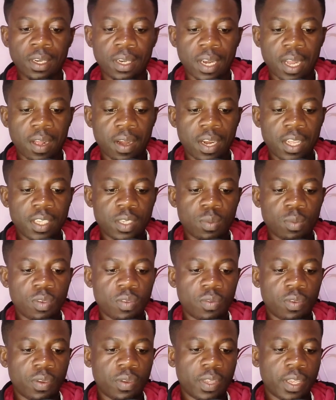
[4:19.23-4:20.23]
Now let's
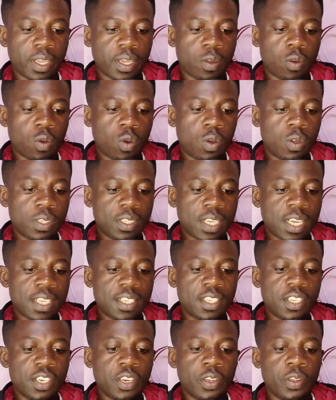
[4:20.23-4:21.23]
move on here.
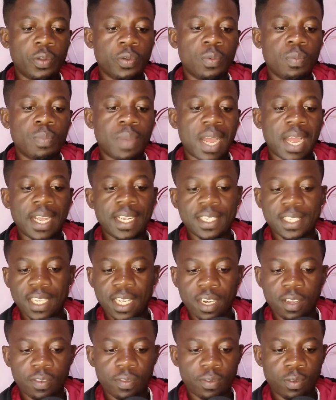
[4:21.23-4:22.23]
Contacting you by
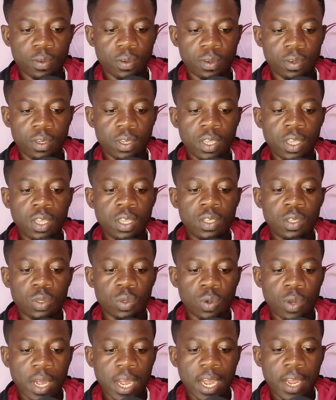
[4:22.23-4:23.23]
telephone.
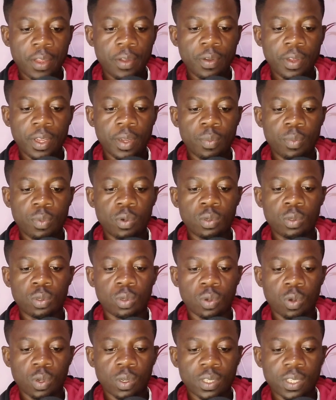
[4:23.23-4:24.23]
So are you able to
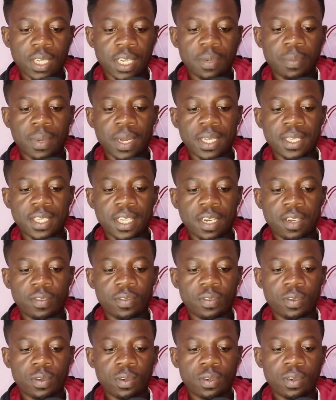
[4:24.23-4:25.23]
contact by
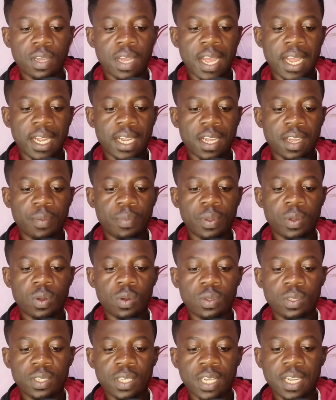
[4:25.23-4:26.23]
telephone? I can be
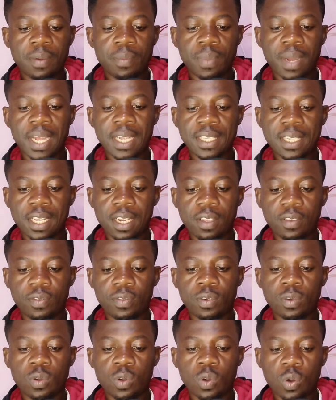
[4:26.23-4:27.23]
contacted by
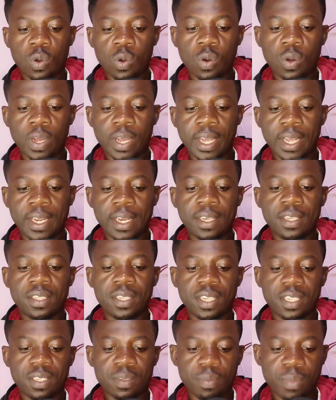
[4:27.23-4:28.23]
telephone call and
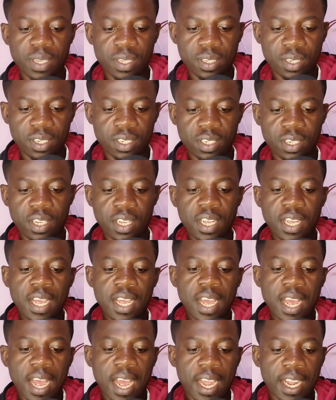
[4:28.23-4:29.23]
text message.
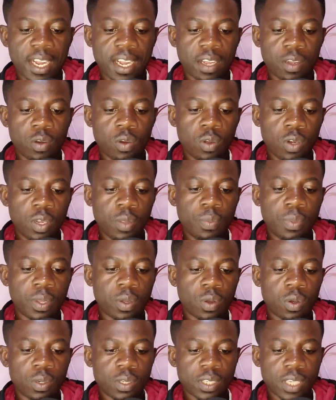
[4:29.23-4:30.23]
I can only be
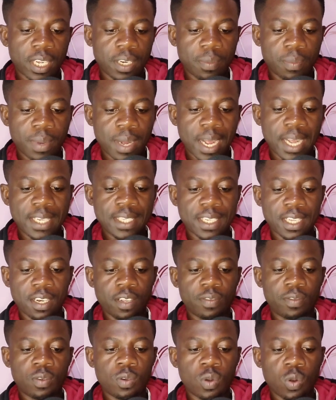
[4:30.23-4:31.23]
contacted by
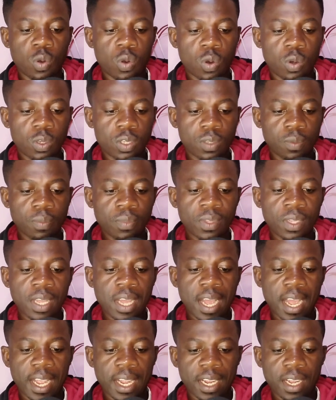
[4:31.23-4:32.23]
telephone calls.
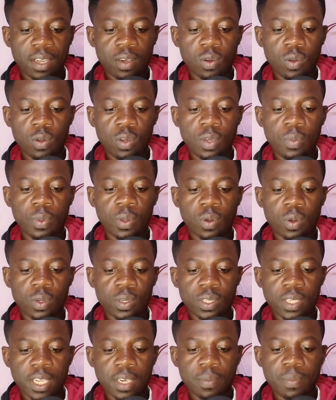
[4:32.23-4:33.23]
I can only be
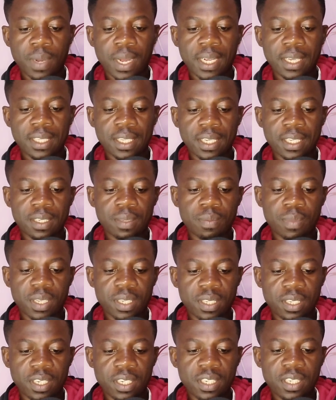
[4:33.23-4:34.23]
contacted by text
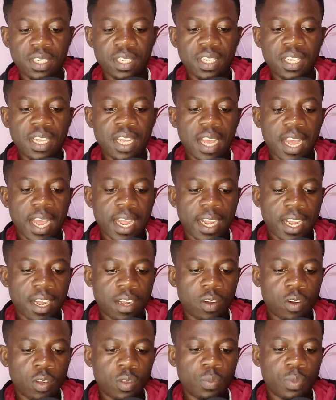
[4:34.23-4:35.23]
message. I
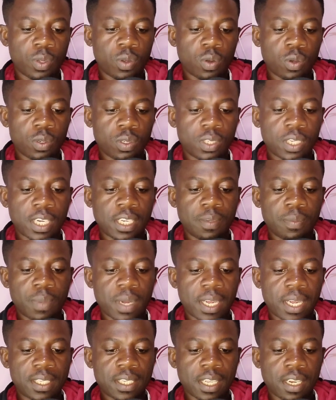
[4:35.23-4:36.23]
cannot be contacted
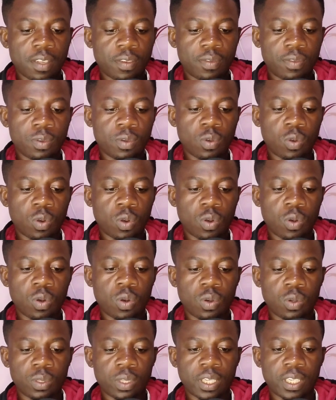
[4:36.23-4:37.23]
by telephone call
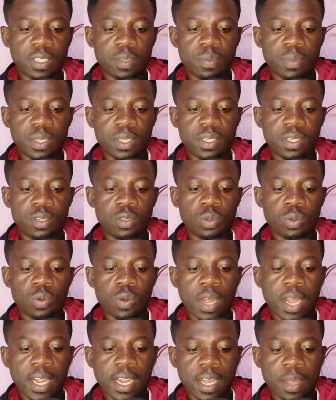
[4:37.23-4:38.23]
or text message. So
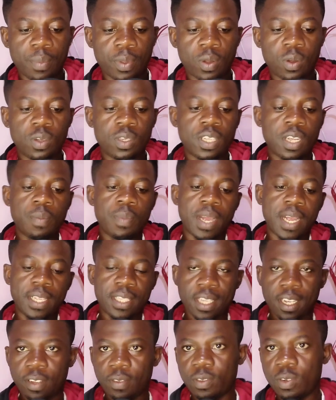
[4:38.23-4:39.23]
I can be contacted by
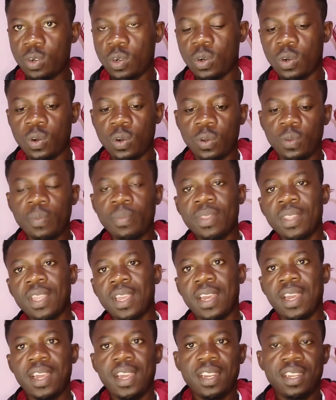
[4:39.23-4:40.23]
telephone call
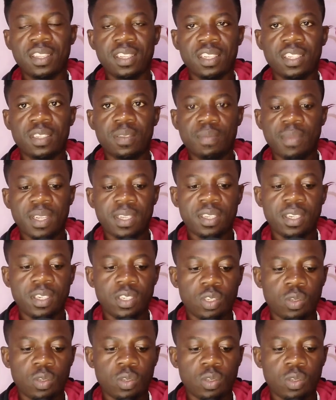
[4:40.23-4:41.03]
and text message.